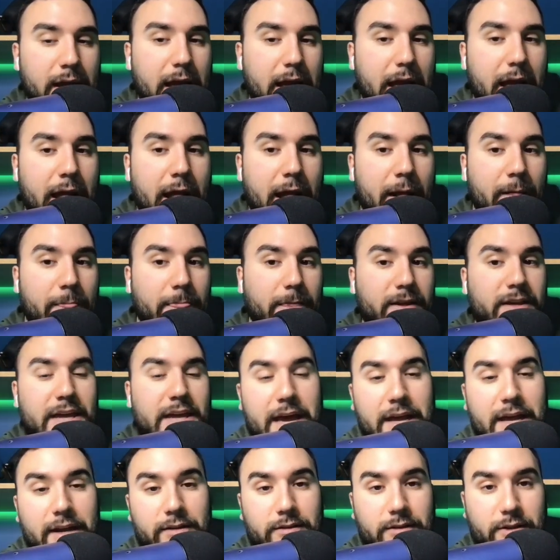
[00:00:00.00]
And the
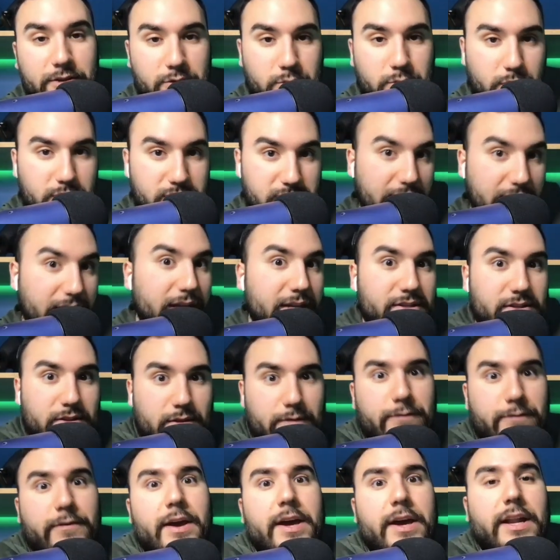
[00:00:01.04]
catalyst was, I guess, the
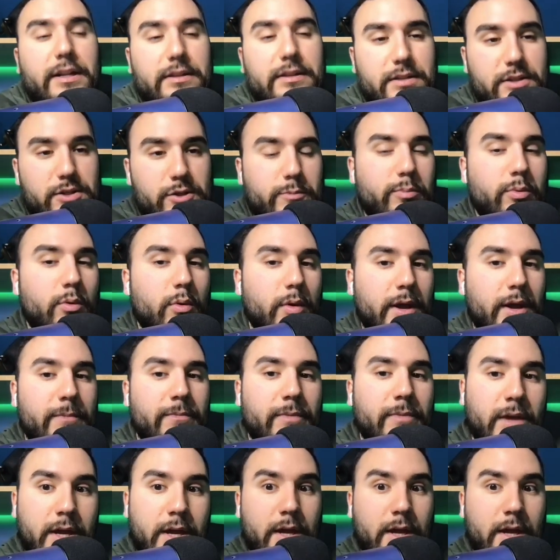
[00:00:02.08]
Fed at this point.